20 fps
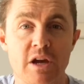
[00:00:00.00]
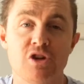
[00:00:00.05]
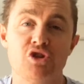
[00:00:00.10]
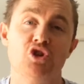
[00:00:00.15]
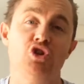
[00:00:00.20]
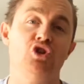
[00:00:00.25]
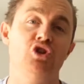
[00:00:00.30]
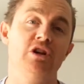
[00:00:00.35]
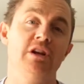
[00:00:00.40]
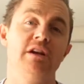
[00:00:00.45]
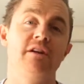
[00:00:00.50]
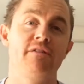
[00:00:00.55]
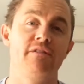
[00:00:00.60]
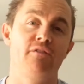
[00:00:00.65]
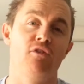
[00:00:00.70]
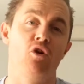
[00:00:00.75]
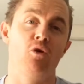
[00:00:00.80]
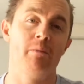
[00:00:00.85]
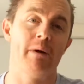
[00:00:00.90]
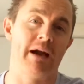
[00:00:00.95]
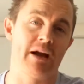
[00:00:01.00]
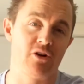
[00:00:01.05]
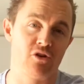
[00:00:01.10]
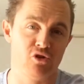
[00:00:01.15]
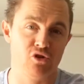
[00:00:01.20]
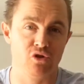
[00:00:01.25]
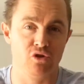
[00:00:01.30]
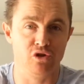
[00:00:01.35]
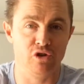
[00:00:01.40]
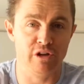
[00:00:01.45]
So you need to fall back on
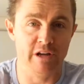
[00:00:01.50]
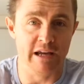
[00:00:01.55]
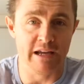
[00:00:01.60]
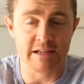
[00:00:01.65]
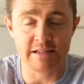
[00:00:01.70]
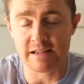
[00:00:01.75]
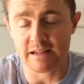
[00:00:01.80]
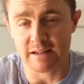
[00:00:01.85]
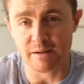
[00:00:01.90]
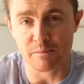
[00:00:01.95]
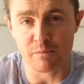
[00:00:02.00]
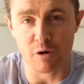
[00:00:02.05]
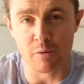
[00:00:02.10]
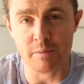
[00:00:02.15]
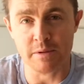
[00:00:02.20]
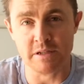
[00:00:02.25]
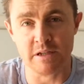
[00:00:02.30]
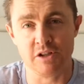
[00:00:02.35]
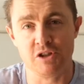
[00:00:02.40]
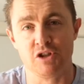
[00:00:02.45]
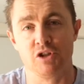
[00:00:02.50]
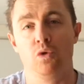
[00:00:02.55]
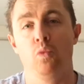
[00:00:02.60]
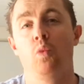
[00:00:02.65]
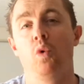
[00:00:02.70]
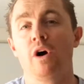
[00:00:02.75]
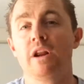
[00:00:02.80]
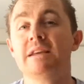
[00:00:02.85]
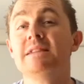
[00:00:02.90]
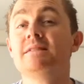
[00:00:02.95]
your unique selling proposition.
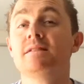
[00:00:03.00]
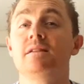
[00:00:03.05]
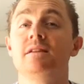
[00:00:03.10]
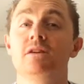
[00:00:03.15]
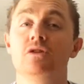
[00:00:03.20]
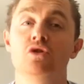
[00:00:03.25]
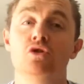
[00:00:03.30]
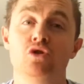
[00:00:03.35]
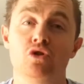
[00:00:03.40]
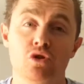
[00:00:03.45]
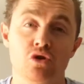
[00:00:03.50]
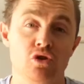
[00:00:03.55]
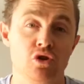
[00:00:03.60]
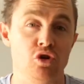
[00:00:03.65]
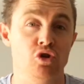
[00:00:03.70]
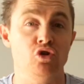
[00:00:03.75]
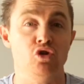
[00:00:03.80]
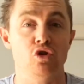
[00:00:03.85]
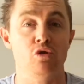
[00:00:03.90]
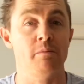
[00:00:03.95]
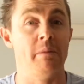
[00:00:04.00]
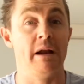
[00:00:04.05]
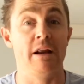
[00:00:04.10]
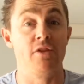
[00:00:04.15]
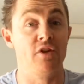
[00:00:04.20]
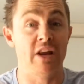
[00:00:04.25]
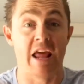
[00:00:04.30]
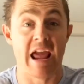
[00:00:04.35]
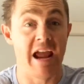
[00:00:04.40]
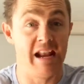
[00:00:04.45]
What is it that you do better
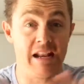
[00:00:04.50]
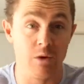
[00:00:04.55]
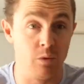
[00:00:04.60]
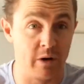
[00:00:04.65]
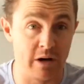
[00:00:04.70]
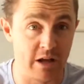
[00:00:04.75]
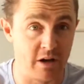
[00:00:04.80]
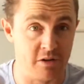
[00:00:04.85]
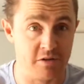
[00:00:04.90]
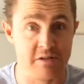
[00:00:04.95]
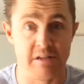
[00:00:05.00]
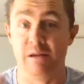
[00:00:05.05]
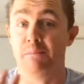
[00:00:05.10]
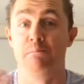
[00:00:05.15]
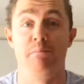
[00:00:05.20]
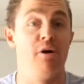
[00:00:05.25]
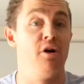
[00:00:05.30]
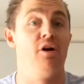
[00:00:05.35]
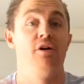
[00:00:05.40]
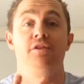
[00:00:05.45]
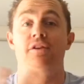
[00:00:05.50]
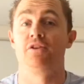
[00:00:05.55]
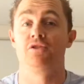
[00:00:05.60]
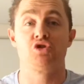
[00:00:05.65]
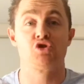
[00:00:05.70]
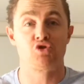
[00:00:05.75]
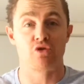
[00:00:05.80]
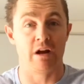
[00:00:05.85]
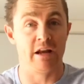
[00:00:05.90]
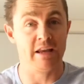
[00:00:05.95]
than anyone else in Perth, in
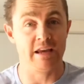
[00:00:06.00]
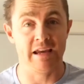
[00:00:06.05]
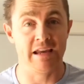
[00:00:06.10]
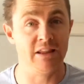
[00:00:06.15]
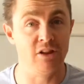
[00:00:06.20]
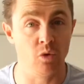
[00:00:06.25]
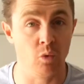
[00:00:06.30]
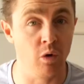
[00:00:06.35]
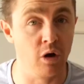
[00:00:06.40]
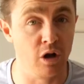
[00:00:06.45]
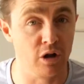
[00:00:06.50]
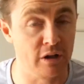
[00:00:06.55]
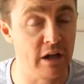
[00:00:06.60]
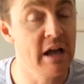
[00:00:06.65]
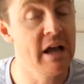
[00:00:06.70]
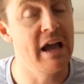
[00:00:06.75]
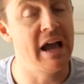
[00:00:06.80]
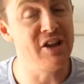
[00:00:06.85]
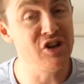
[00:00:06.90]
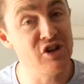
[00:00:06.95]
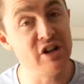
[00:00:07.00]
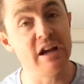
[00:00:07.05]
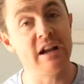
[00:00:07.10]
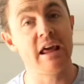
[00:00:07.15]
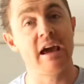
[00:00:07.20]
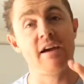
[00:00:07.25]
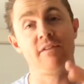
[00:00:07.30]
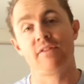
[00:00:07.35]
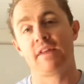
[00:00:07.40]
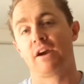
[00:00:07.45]
Australia, in the world? And you need to
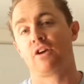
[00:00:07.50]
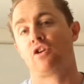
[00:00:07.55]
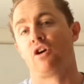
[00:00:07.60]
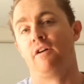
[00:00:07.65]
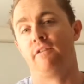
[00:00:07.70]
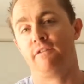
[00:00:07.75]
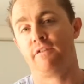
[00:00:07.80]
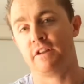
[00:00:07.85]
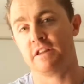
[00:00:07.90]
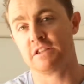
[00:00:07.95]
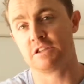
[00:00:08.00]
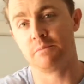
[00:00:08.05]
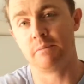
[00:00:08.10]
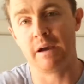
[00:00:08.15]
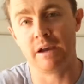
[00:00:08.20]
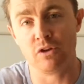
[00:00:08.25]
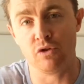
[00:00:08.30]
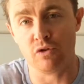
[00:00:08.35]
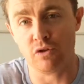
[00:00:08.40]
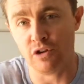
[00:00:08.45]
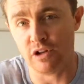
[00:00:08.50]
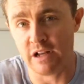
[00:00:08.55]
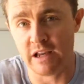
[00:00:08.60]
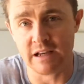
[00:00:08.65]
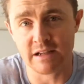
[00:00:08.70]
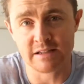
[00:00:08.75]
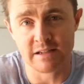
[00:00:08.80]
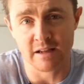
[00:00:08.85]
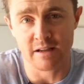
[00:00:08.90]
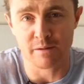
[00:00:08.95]
have that confidence about your
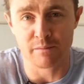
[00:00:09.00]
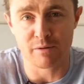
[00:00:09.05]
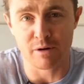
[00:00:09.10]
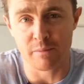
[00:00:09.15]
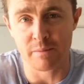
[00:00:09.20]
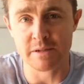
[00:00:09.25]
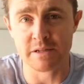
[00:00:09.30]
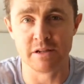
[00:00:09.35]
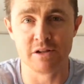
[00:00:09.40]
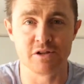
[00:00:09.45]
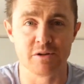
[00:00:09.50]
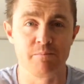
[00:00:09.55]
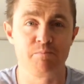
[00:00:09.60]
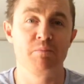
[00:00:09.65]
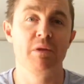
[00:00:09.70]
unique selling proposition.